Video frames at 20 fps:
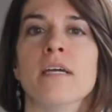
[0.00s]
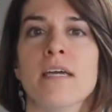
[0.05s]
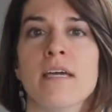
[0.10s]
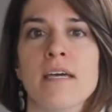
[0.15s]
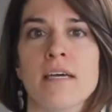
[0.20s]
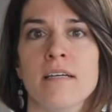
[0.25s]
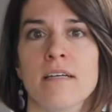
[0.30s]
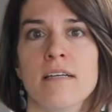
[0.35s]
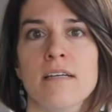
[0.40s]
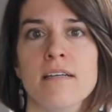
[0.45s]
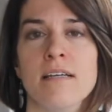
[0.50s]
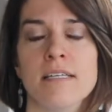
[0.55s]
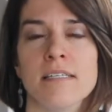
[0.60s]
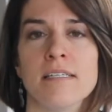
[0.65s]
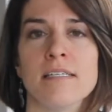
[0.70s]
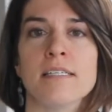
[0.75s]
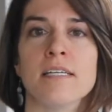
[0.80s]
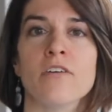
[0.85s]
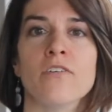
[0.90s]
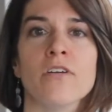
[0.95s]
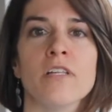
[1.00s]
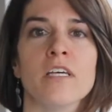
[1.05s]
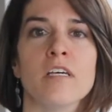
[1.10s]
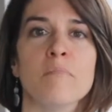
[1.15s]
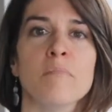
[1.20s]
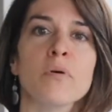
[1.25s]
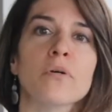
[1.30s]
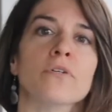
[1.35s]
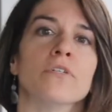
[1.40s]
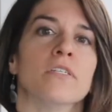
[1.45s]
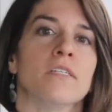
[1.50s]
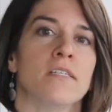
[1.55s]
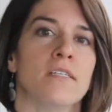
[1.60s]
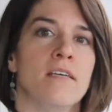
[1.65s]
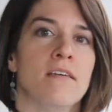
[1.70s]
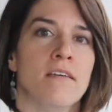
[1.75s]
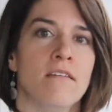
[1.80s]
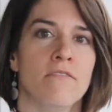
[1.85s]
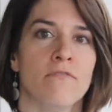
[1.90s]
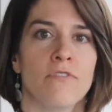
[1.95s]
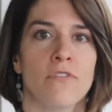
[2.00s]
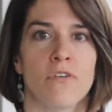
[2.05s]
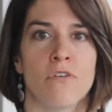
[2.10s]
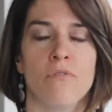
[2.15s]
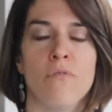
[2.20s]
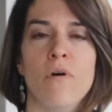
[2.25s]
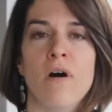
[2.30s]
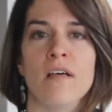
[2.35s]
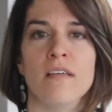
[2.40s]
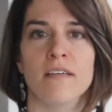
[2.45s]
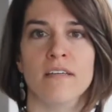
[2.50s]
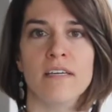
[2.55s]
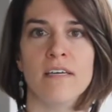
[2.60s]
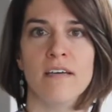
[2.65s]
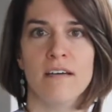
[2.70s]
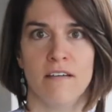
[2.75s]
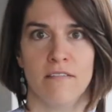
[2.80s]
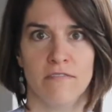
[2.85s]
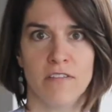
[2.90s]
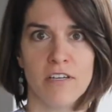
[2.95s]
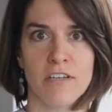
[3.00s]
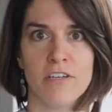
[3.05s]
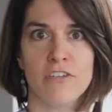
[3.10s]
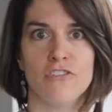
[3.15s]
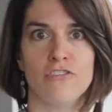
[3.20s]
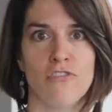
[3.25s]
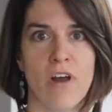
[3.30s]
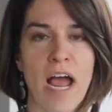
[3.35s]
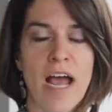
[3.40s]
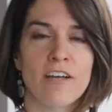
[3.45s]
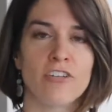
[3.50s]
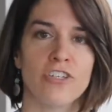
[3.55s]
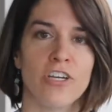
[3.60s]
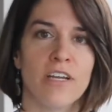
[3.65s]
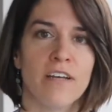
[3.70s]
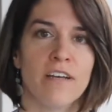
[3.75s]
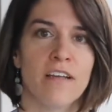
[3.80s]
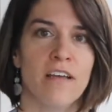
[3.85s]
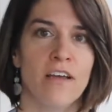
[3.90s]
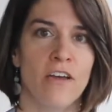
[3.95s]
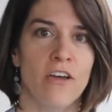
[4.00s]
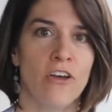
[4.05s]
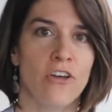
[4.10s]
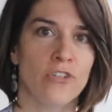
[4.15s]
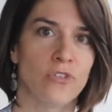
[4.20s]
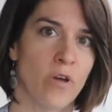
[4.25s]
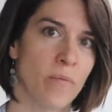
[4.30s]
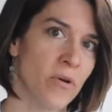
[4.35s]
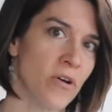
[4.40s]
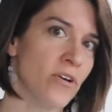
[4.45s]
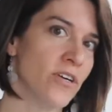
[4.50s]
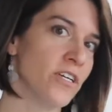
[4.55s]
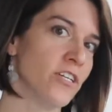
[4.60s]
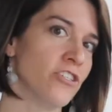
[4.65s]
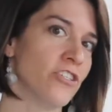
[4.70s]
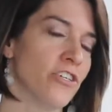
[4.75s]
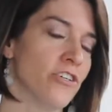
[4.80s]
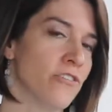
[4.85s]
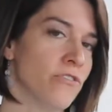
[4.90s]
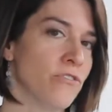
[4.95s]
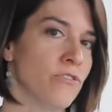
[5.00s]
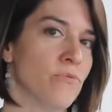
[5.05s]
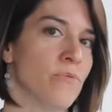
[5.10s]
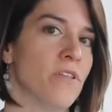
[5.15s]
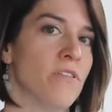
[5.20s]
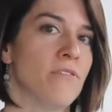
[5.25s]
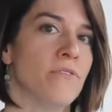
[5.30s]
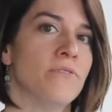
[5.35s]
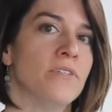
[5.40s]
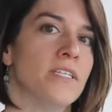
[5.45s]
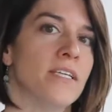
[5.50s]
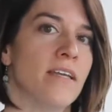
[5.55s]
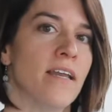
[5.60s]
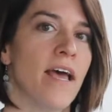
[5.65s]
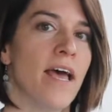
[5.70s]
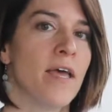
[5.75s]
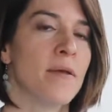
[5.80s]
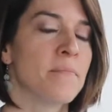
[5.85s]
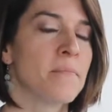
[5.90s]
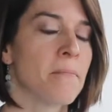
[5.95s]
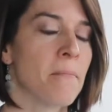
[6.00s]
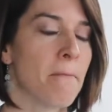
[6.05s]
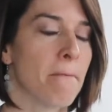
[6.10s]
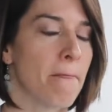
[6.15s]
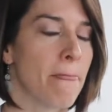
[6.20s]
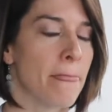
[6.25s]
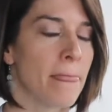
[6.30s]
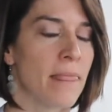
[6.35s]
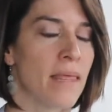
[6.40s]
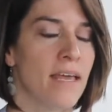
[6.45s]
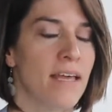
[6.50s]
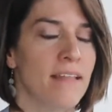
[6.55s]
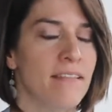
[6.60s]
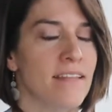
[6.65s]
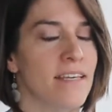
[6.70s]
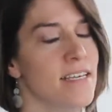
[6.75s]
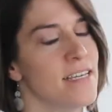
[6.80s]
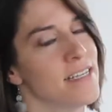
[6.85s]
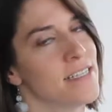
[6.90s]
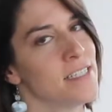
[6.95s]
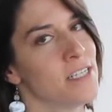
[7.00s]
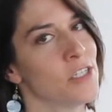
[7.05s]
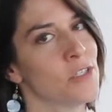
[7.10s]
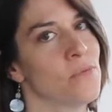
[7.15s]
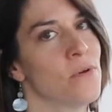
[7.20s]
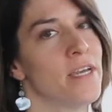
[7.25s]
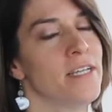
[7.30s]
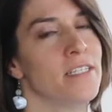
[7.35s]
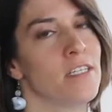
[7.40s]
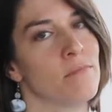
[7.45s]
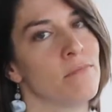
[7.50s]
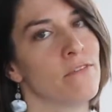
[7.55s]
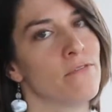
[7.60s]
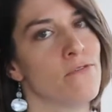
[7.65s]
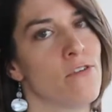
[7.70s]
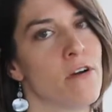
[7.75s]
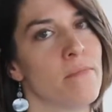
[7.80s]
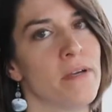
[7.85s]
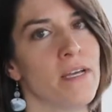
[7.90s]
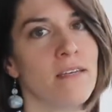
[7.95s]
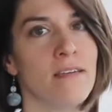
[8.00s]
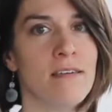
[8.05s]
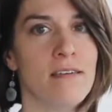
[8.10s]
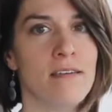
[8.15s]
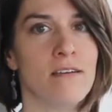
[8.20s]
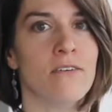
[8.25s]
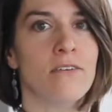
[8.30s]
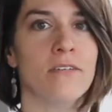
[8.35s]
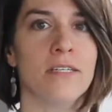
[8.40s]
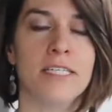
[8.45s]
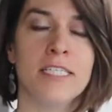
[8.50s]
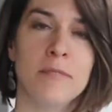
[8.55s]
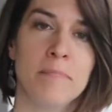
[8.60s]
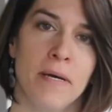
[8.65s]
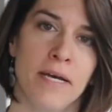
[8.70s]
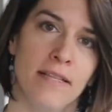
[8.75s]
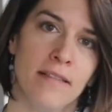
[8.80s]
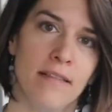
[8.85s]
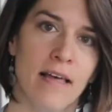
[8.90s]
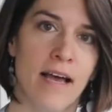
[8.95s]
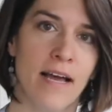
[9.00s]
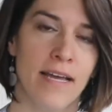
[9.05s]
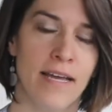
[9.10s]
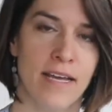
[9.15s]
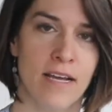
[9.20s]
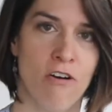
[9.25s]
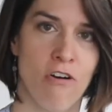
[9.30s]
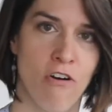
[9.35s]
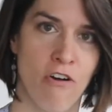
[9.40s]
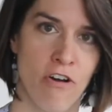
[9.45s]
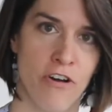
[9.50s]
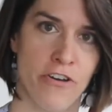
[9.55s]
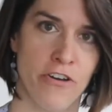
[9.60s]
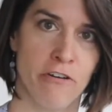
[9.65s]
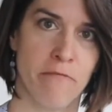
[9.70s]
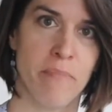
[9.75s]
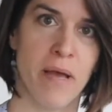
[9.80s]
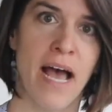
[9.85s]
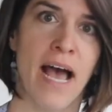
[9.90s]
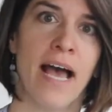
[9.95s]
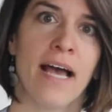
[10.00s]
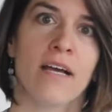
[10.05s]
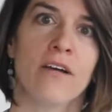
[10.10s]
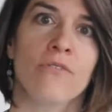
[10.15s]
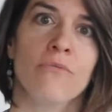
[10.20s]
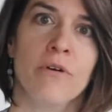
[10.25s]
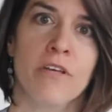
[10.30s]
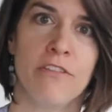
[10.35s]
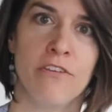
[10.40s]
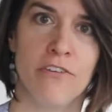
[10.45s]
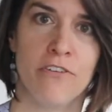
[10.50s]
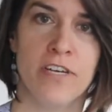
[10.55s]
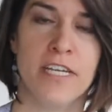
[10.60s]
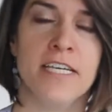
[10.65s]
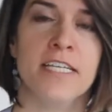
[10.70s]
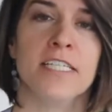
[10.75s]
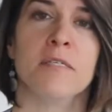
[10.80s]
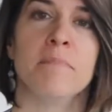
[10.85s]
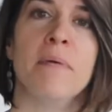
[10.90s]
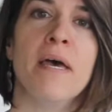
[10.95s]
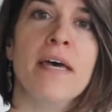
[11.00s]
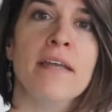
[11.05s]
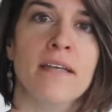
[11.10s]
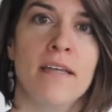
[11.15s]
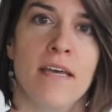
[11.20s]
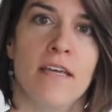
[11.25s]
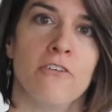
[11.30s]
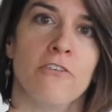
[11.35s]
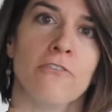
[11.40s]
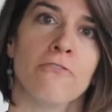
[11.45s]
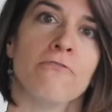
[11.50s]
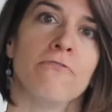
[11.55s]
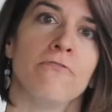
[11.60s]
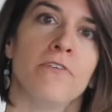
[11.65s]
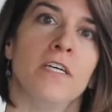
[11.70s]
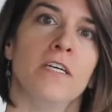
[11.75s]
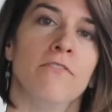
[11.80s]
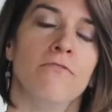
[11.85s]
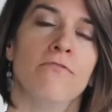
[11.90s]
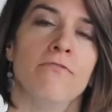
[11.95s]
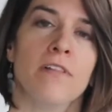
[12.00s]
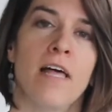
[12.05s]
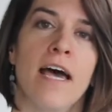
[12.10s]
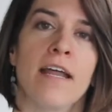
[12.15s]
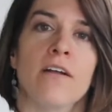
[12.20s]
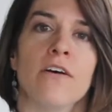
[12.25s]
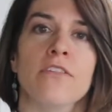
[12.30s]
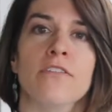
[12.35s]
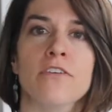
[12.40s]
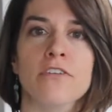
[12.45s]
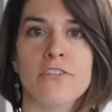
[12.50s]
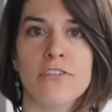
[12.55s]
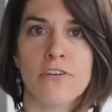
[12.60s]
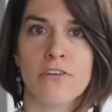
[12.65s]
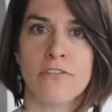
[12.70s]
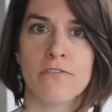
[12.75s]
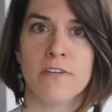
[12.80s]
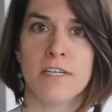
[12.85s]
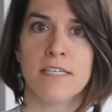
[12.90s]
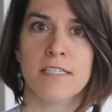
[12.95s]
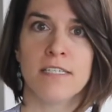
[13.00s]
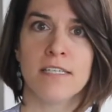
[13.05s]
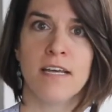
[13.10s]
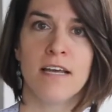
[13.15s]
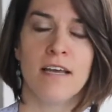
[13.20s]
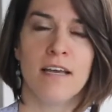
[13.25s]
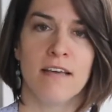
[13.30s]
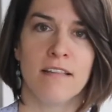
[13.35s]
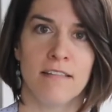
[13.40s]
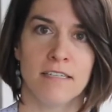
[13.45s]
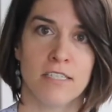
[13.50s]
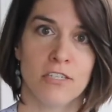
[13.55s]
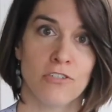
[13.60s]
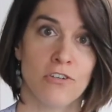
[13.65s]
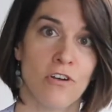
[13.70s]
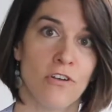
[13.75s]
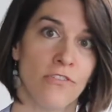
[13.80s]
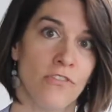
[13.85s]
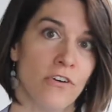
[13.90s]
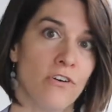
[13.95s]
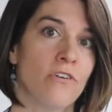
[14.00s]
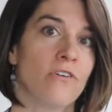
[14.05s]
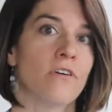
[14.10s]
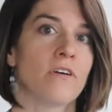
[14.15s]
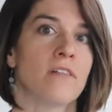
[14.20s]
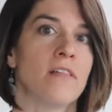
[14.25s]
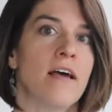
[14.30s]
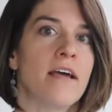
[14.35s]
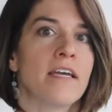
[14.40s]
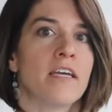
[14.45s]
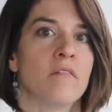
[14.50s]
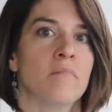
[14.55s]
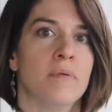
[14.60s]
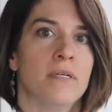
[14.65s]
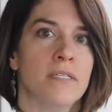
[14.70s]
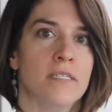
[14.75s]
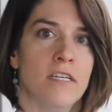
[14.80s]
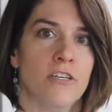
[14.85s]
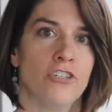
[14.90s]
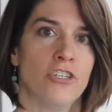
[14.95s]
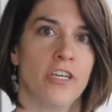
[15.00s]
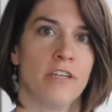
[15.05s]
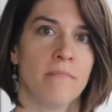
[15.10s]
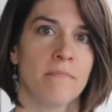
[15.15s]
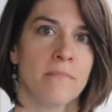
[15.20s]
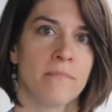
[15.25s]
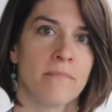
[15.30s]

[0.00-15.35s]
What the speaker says: can't necessarily perceive the quality of the contraction. So I'm going to share those with you today. The easiest way to perform a Kegel is by lying on your back with your knees bent and your feet flat on the surface. This is called the hook lying position.